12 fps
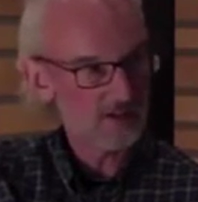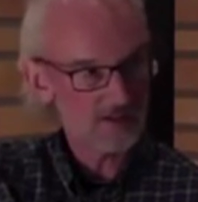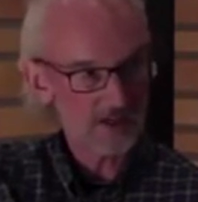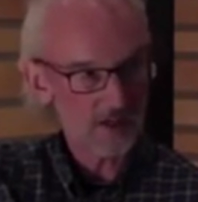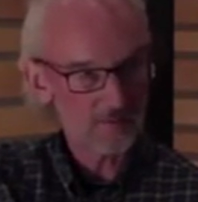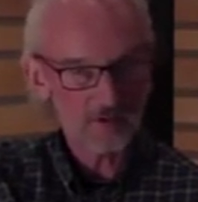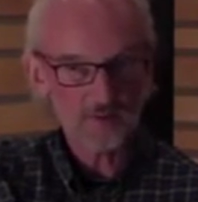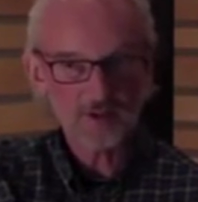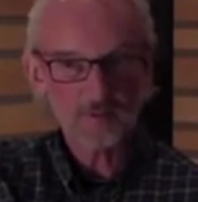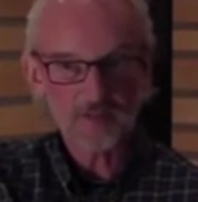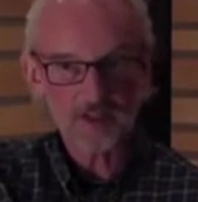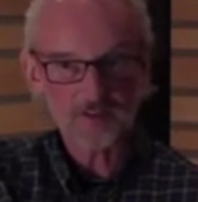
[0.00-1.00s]
and time and
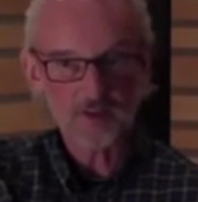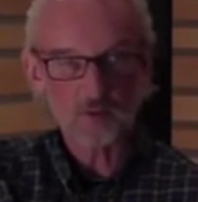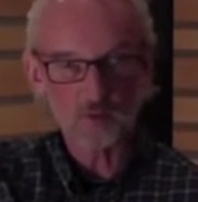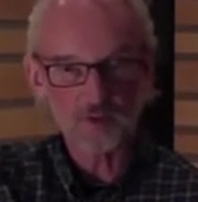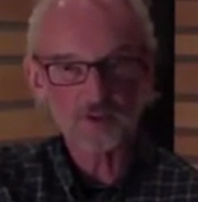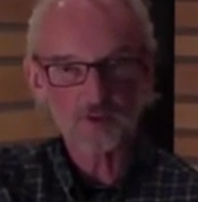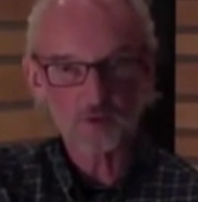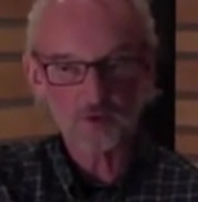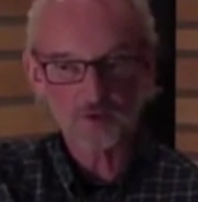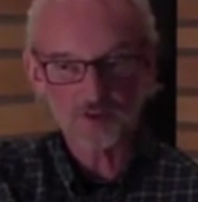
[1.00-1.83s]
everything, but I think really what